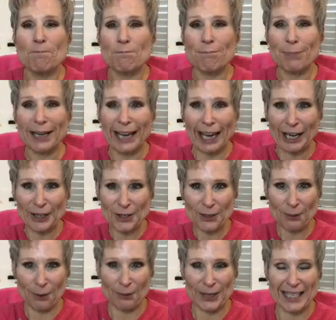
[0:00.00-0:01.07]
But here's
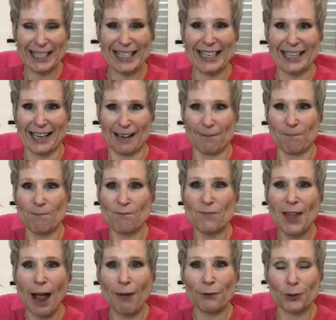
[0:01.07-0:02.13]
what we see
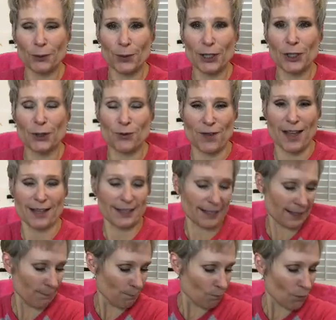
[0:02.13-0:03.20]
after we do this.
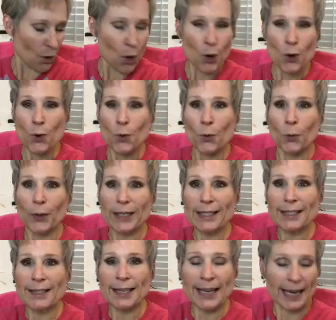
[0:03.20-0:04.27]
We
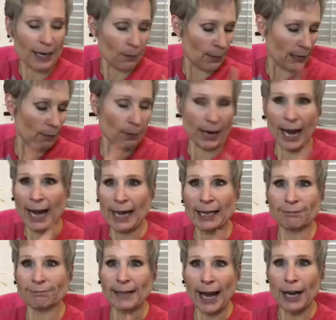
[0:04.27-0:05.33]

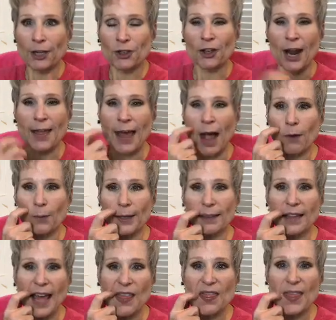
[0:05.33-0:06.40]
kind of air dry that. We
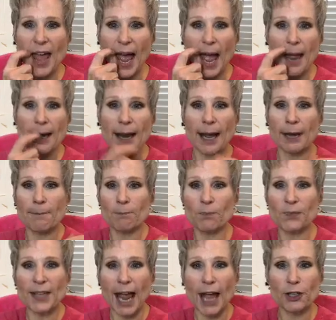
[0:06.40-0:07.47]
let that
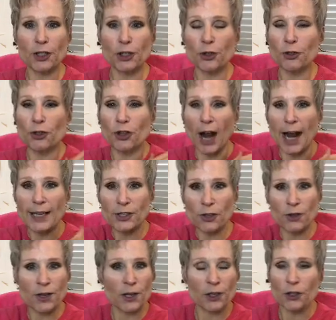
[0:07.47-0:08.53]
tattoo dry so
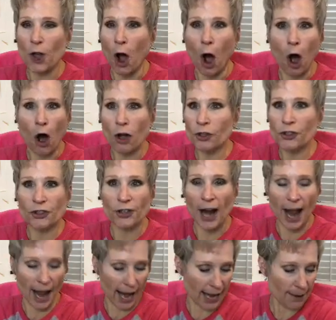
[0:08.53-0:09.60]
that it's all
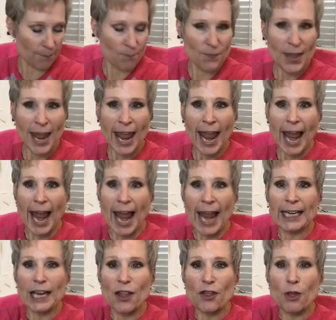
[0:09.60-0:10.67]
dry.
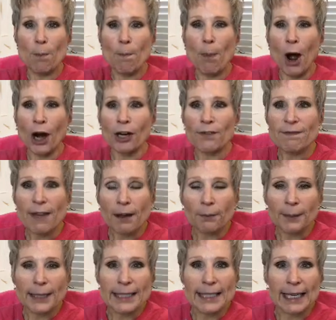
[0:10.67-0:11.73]
And the part that
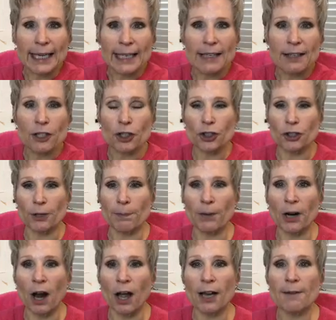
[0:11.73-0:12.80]
we did the stripper
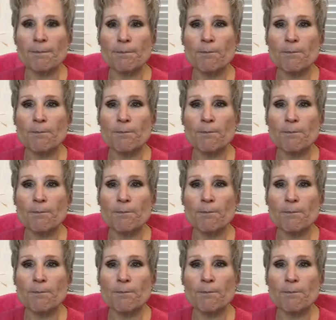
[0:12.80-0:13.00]
on